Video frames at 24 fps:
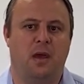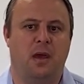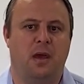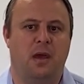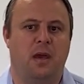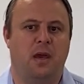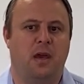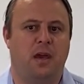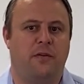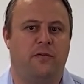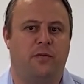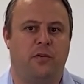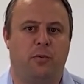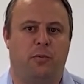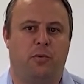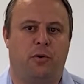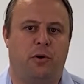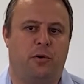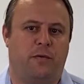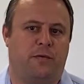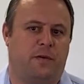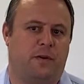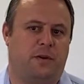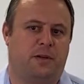If your
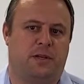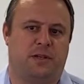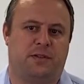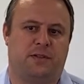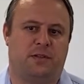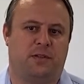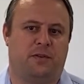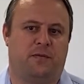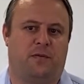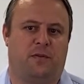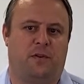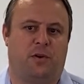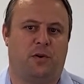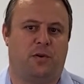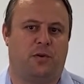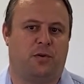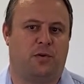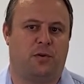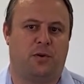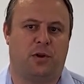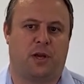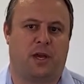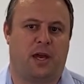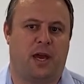profit doesn't flow
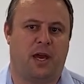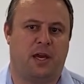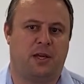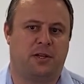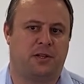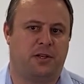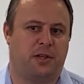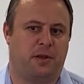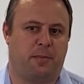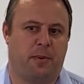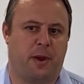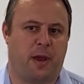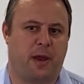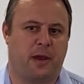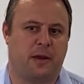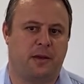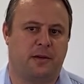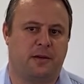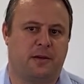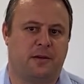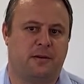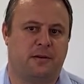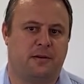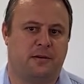through to cash at the
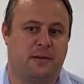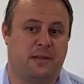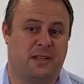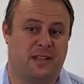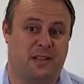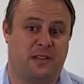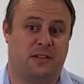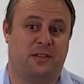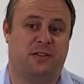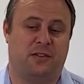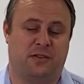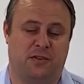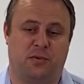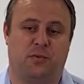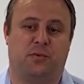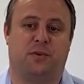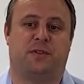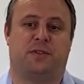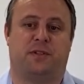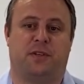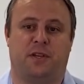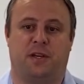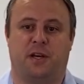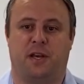bank, then this is a
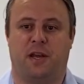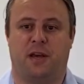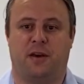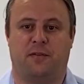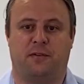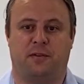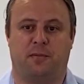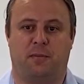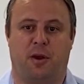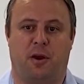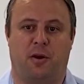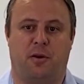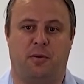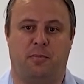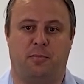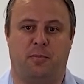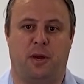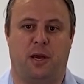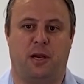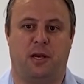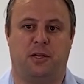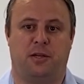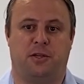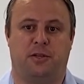risk you're going to have to
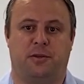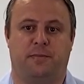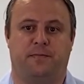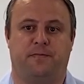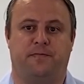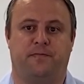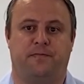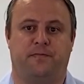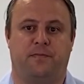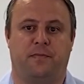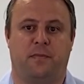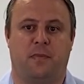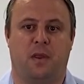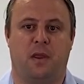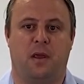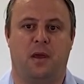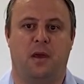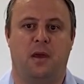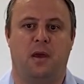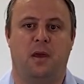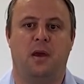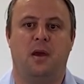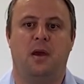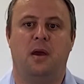manage.
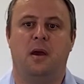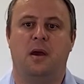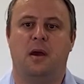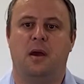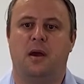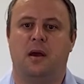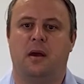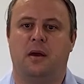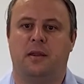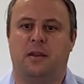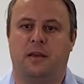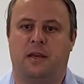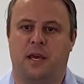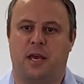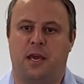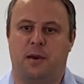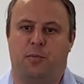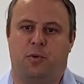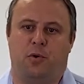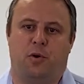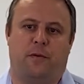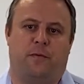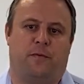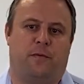The key
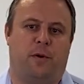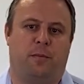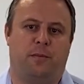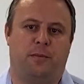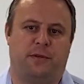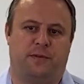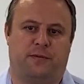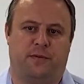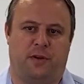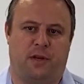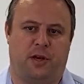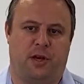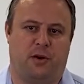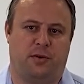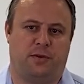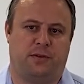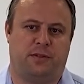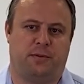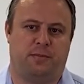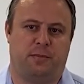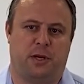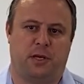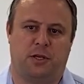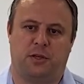point from this video is
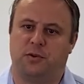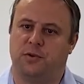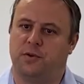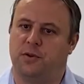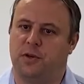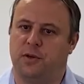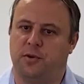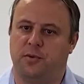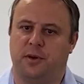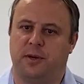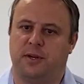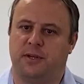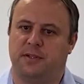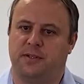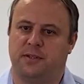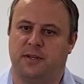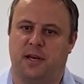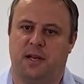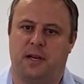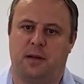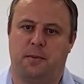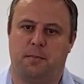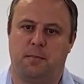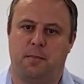to make sure that you
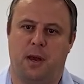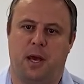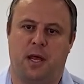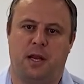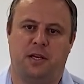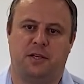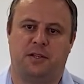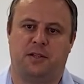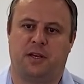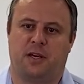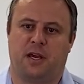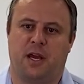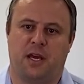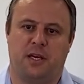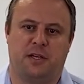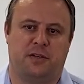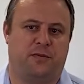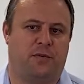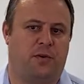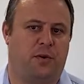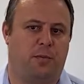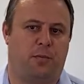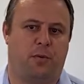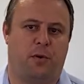understand and manage the cash
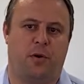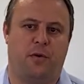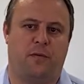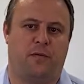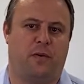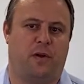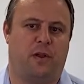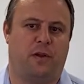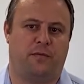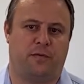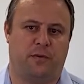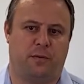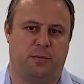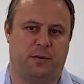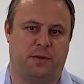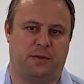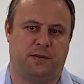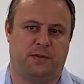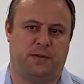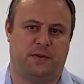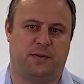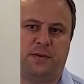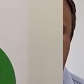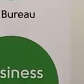flow profile of your
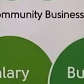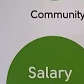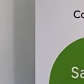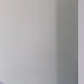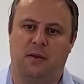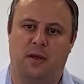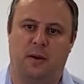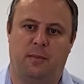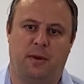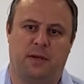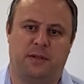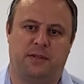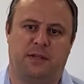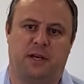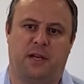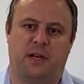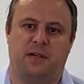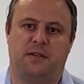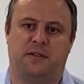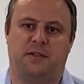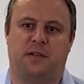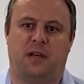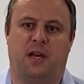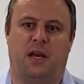business. That means
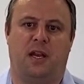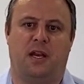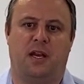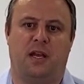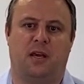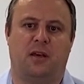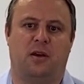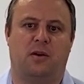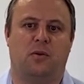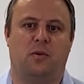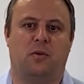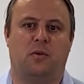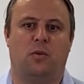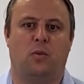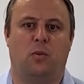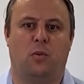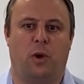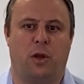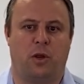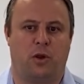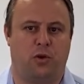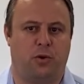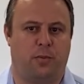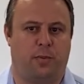understanding
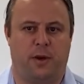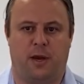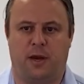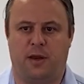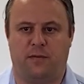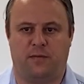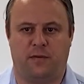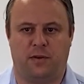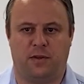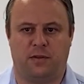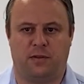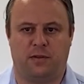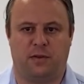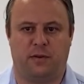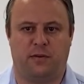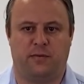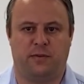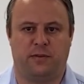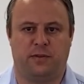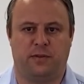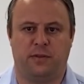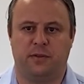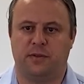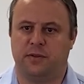when you're paid for your
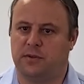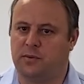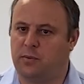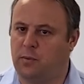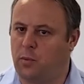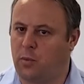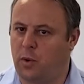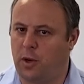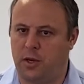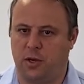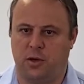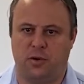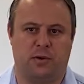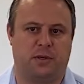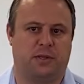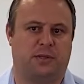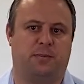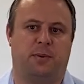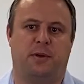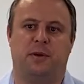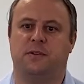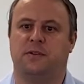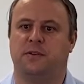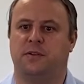services, when your
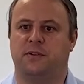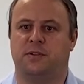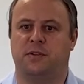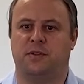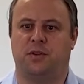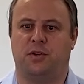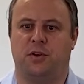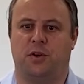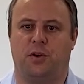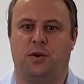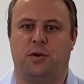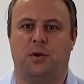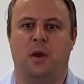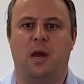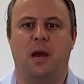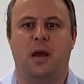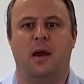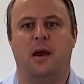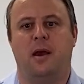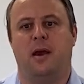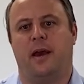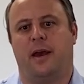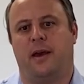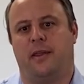expenses are due,
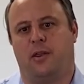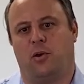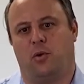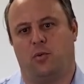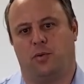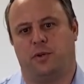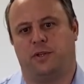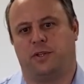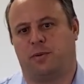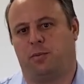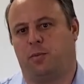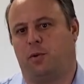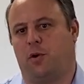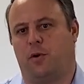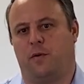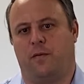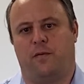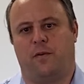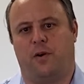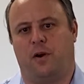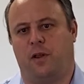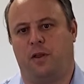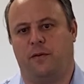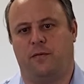and the risk
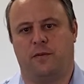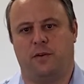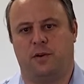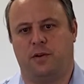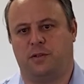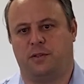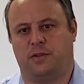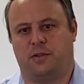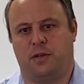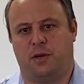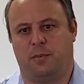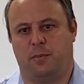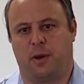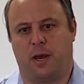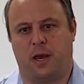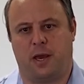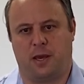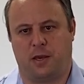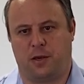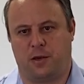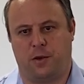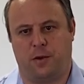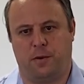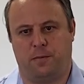profile of those that are
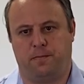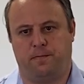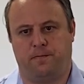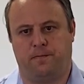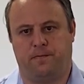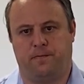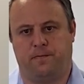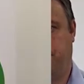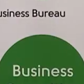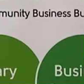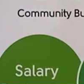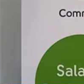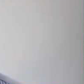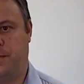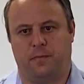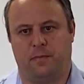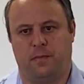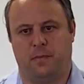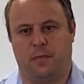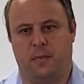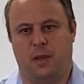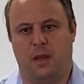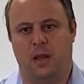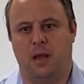paying you.
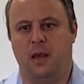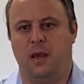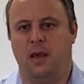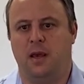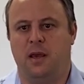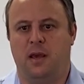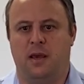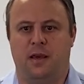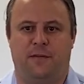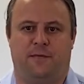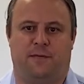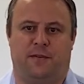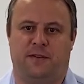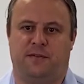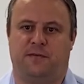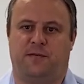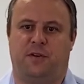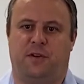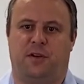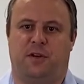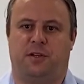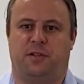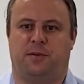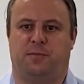If this
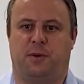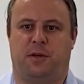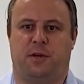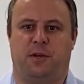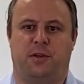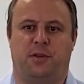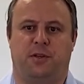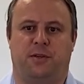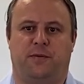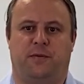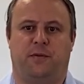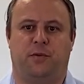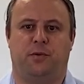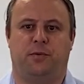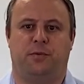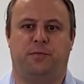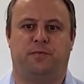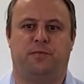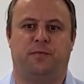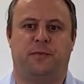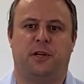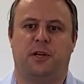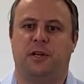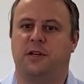video has been useful,
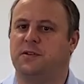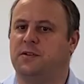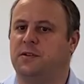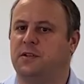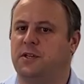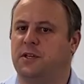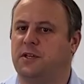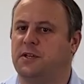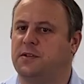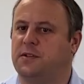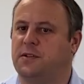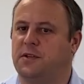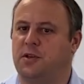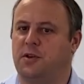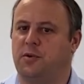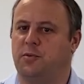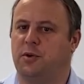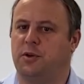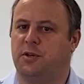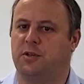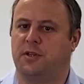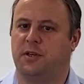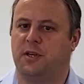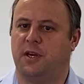then I suggest that you
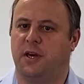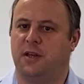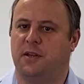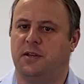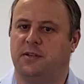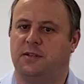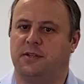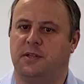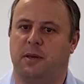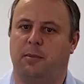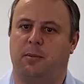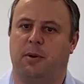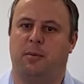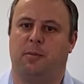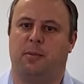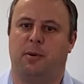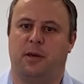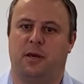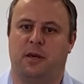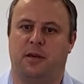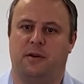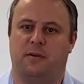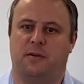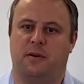watch the other
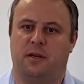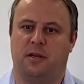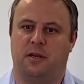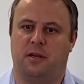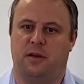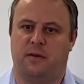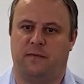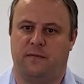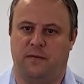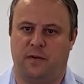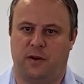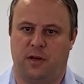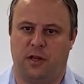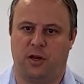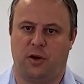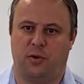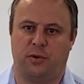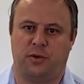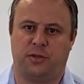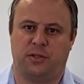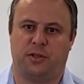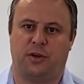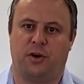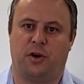CBB video
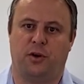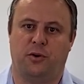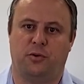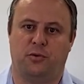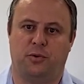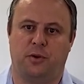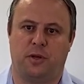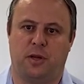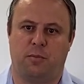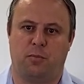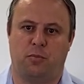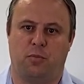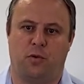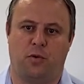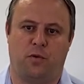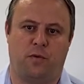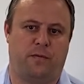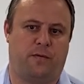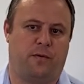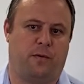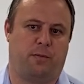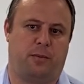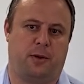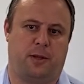entitled
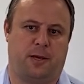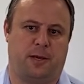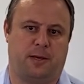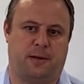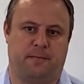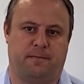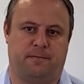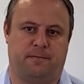Improve Your Billing.